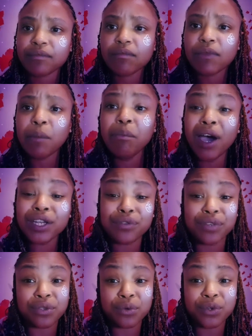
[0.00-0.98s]

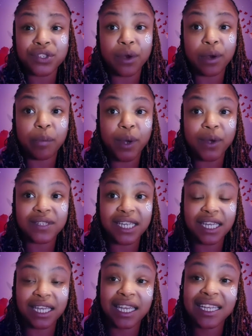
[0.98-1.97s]
Mercury is also
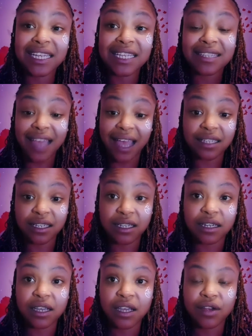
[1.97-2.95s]
opposing
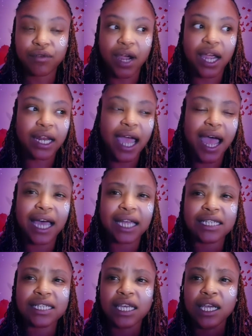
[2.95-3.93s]
Saturn, right?
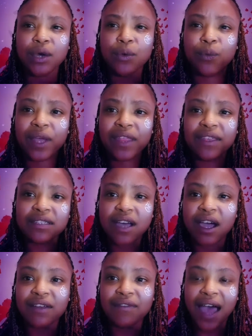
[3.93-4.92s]
And with this
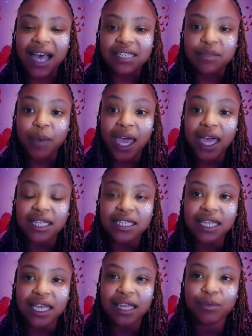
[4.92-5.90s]
kind of
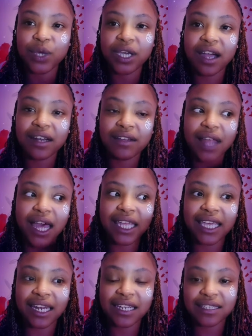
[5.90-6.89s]
aspect, we kind of
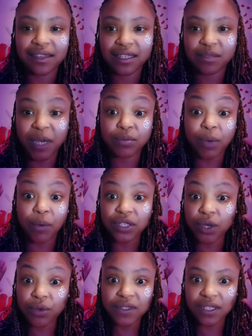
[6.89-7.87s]
like get into this space where we're
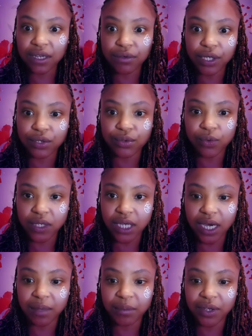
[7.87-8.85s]
so serious all the
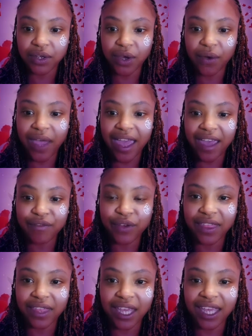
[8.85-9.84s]
time. You know,
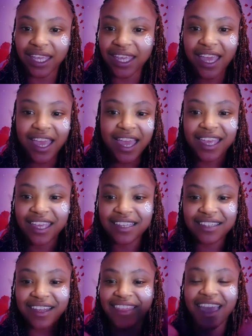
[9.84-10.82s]
everything
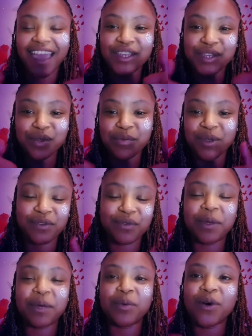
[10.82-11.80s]
is, thank you,
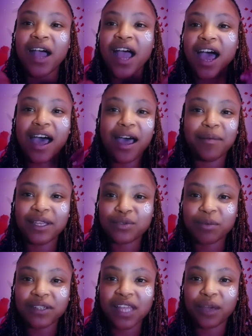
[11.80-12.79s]
beautiful people. It's
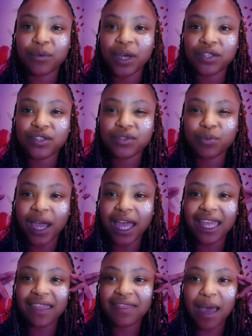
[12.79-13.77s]
almost like we're
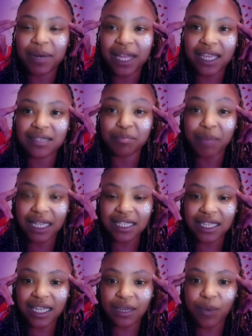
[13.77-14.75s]
in that place
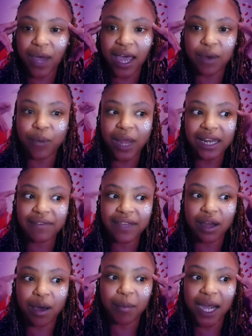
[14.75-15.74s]
mentally where we're living
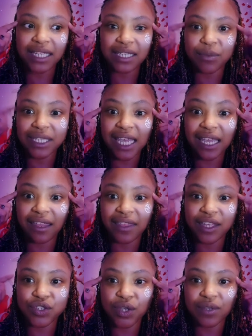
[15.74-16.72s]
in our minds and we're taking
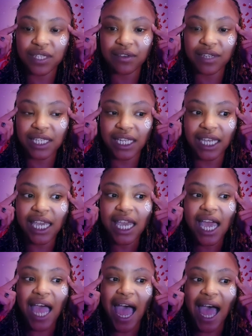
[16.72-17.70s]
things so seriously,
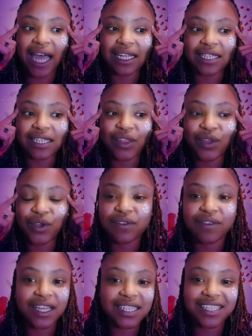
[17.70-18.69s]
and the
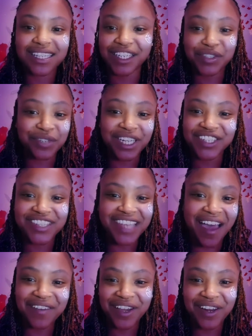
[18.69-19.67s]
universe is literally just
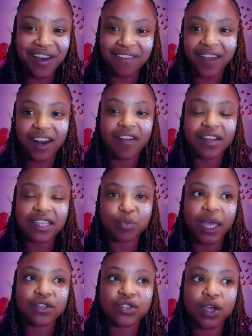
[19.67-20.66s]
having a laugh at our
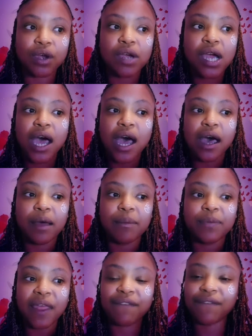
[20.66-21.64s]
expense. So
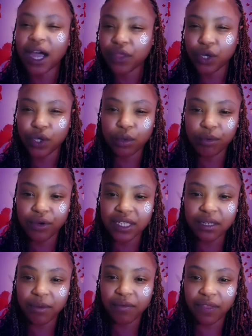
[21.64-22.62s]
find the humor in
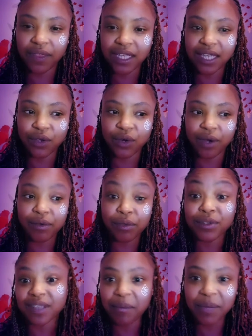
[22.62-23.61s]
some of the things that you're going
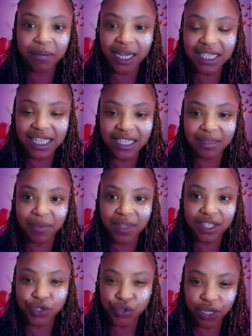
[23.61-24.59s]
through. Somebody might say
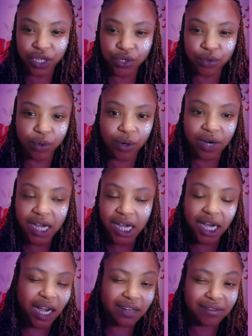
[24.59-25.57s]
something to trigger you or
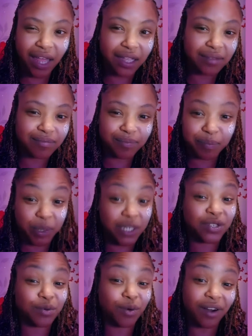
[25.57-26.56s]
kind of like
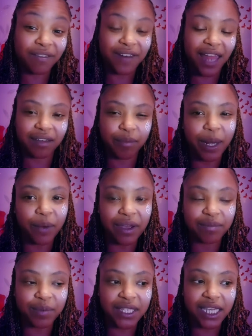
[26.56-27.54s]
piss you off, for lack of a better
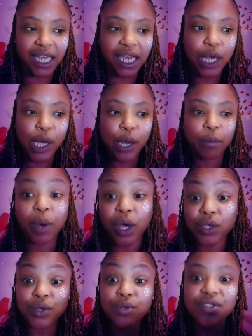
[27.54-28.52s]
way of putting it,
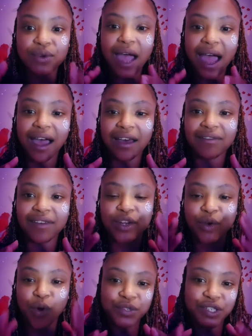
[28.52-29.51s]
but you still have an
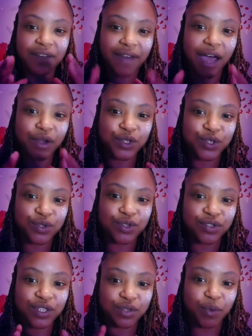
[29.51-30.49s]
option of how you choose
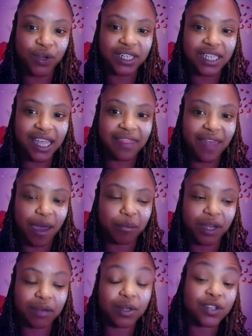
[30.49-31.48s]
to respond in that
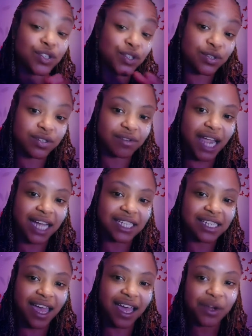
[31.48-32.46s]
moment. You can choose to react
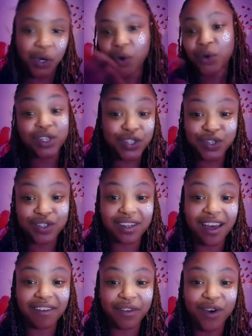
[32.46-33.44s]
to that, or you can choose to
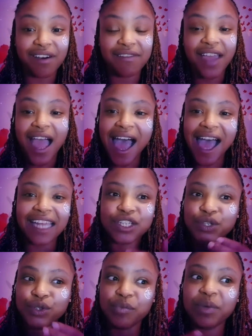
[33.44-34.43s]
laugh it off, and
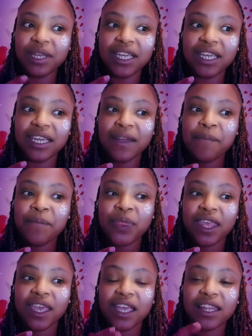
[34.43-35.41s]
you'd be
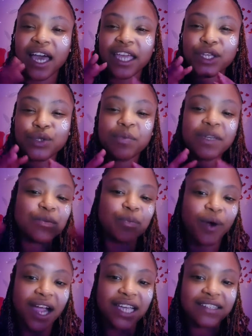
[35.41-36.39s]
surprised to